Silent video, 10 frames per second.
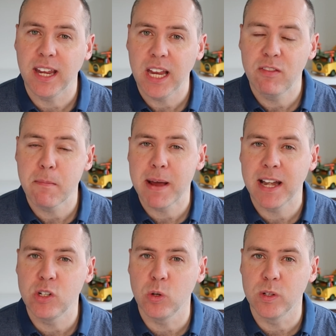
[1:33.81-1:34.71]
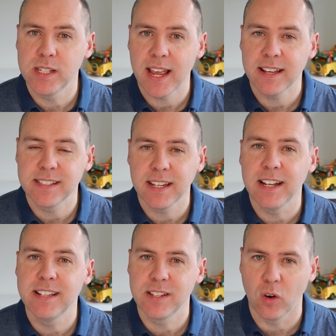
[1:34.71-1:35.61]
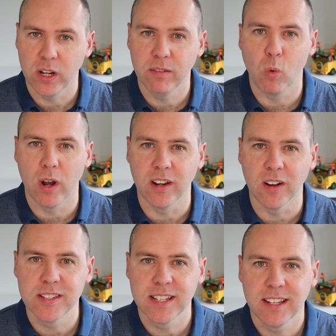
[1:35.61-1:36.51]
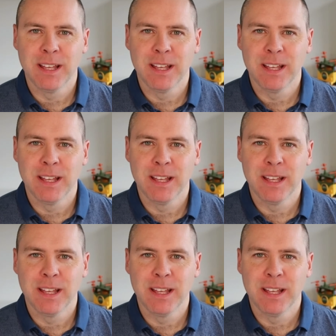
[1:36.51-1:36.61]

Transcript: even manage your tasks inside of OneNote.